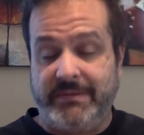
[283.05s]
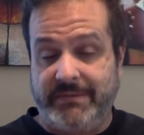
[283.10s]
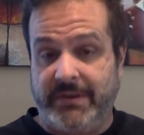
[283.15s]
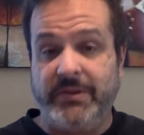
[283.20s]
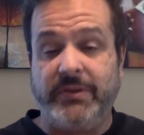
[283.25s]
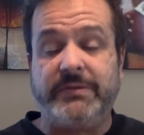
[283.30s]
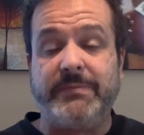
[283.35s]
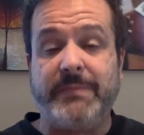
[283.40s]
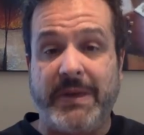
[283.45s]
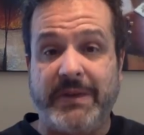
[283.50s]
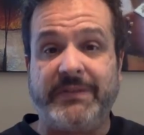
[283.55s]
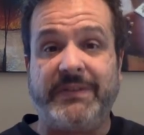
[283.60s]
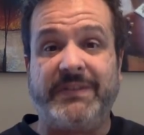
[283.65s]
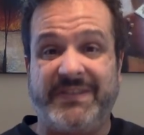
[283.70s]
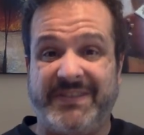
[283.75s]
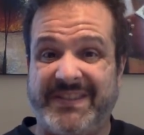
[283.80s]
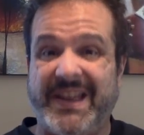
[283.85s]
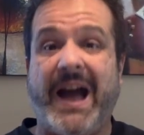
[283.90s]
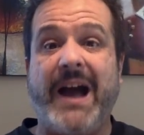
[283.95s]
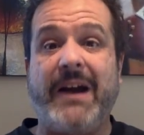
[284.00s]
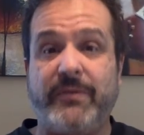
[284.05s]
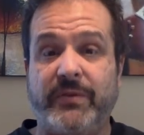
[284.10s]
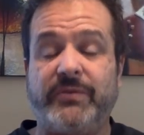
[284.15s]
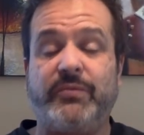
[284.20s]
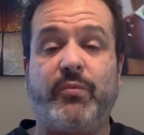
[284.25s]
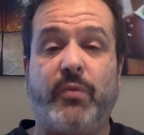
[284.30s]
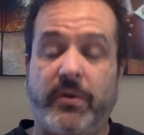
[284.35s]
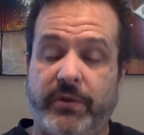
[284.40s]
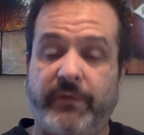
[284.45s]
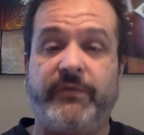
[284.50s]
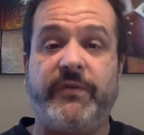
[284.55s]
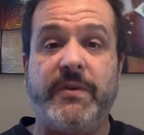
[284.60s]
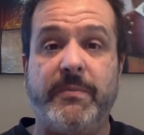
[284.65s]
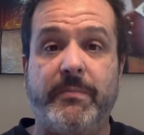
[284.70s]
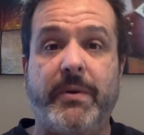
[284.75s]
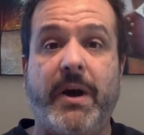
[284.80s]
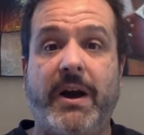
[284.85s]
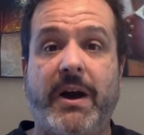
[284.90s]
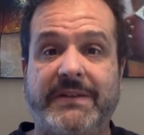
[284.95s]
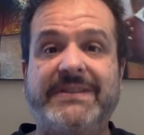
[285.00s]
Helios and Matheson's stock was worth a few
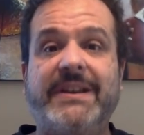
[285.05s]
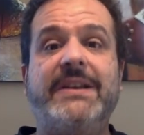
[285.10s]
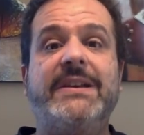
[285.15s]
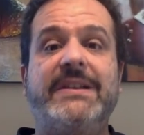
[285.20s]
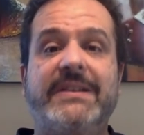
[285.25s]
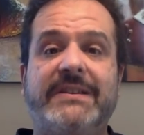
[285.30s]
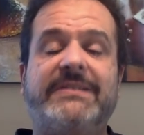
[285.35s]
bucks,